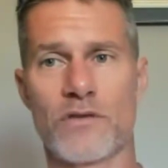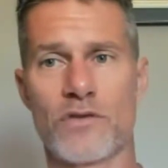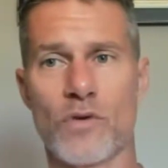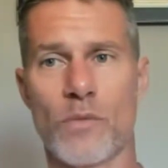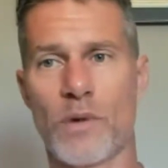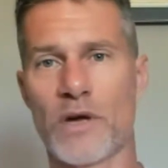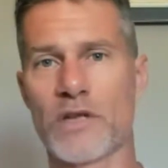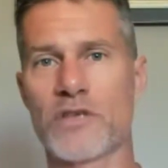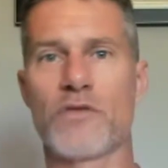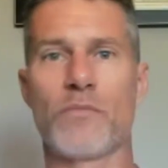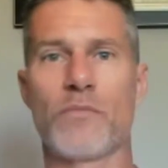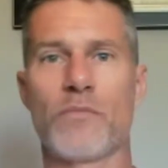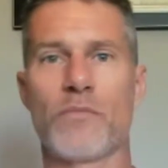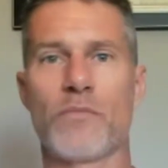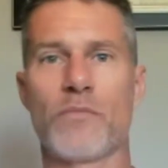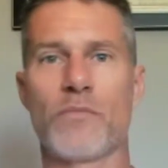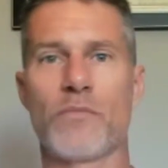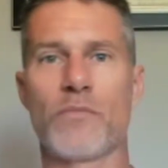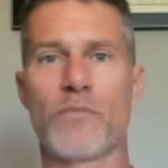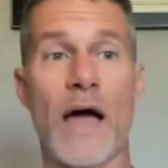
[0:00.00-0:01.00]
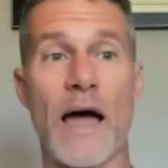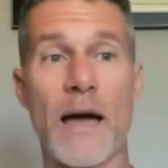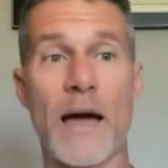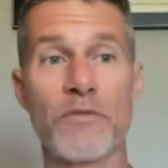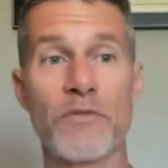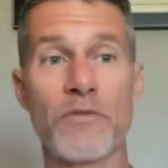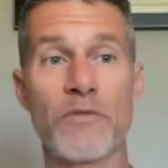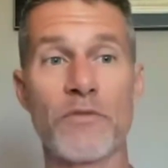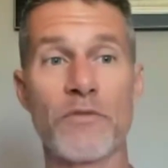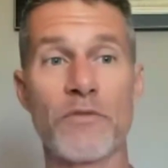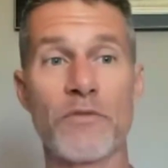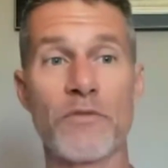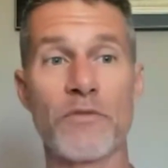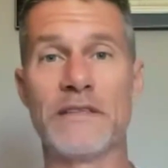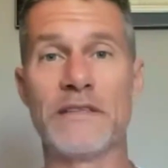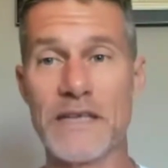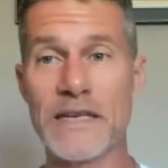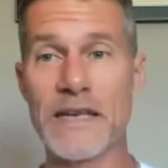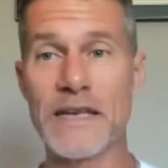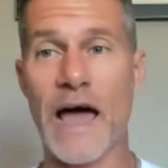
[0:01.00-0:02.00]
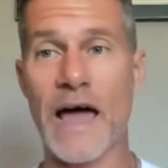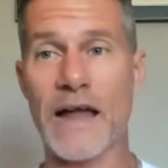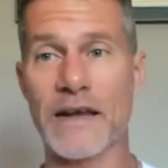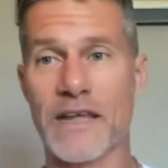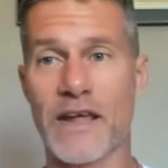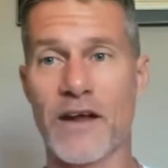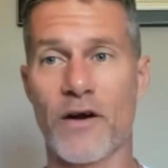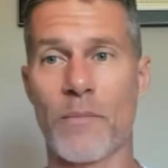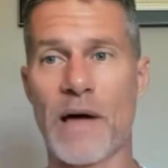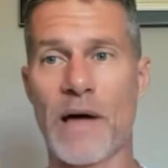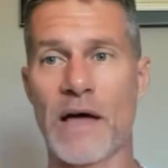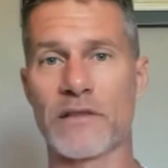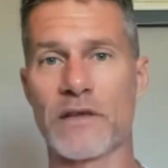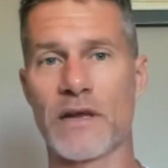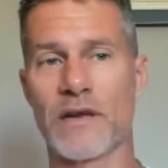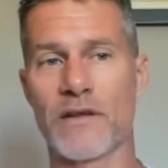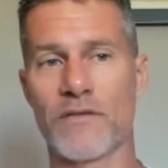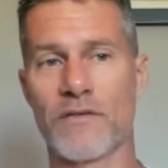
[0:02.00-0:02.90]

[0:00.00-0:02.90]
to a bunch of people who absolutely did not care about that.